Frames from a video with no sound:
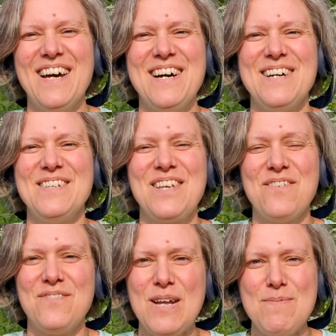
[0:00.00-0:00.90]
You
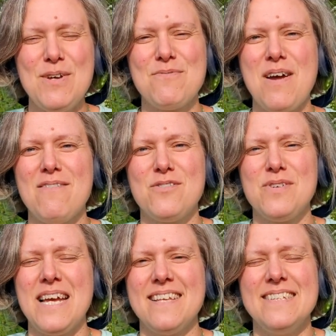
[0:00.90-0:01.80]
can find me on
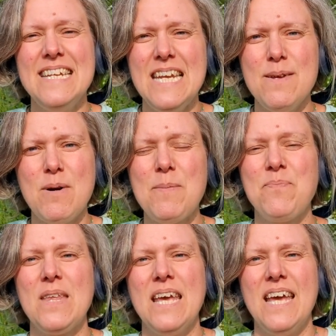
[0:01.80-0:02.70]
Ravelry as Ninima,
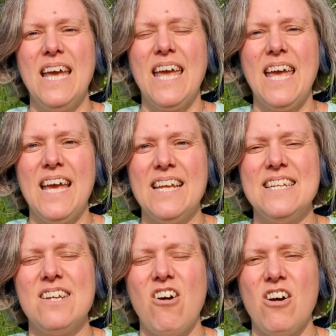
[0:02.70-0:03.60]

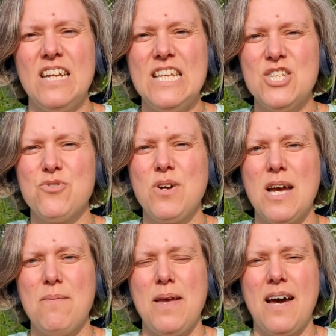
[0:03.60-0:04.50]
and on
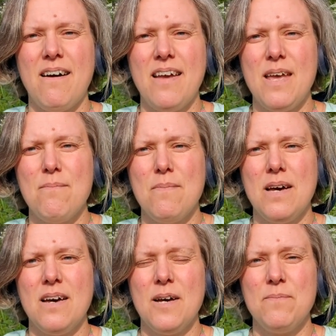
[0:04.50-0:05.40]
Instagram I am
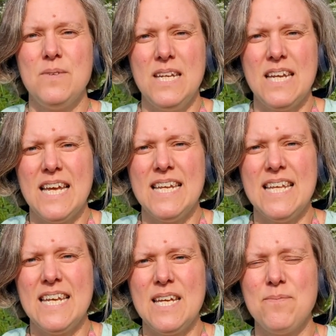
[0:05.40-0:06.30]

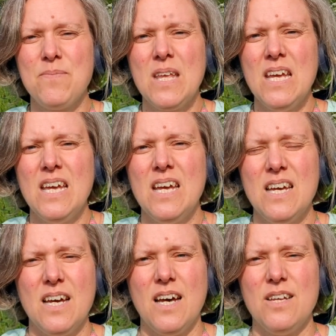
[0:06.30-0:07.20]
NiinaNknitting.
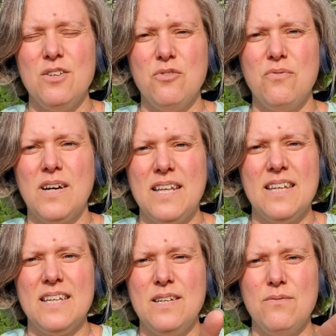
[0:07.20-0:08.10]
You'll find
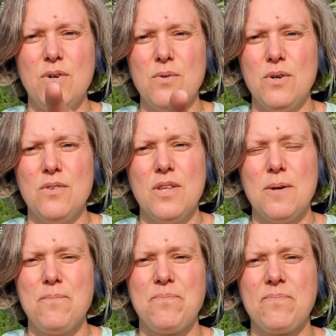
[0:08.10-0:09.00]
that info on the